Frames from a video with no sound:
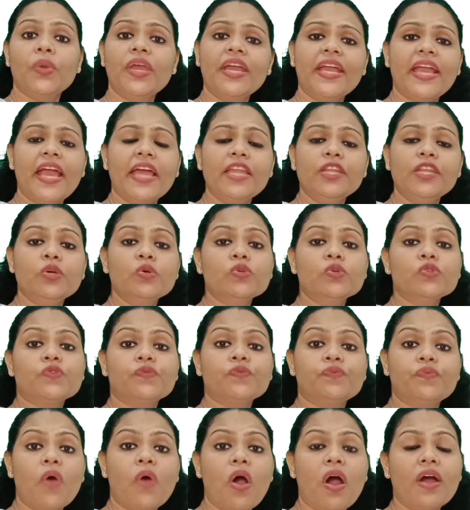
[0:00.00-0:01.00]
We can use
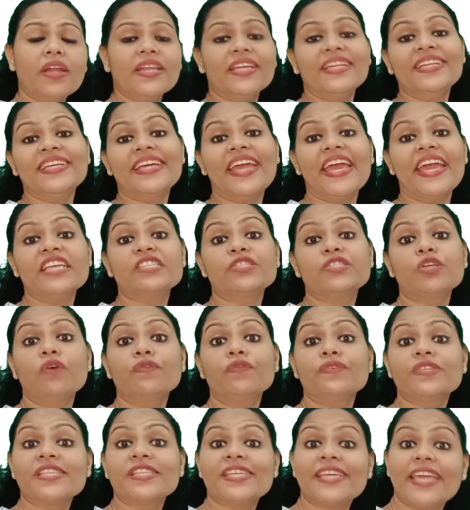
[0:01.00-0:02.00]
for in case
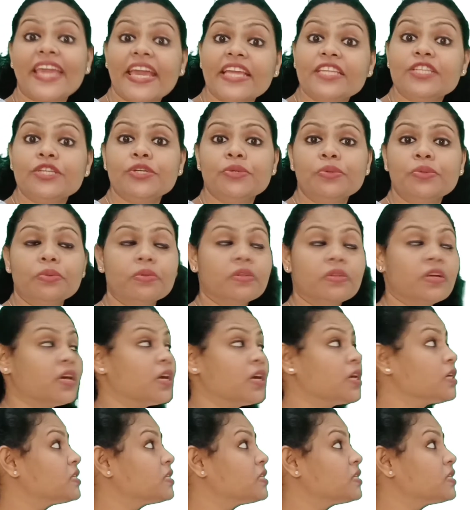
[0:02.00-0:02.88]
of schedule.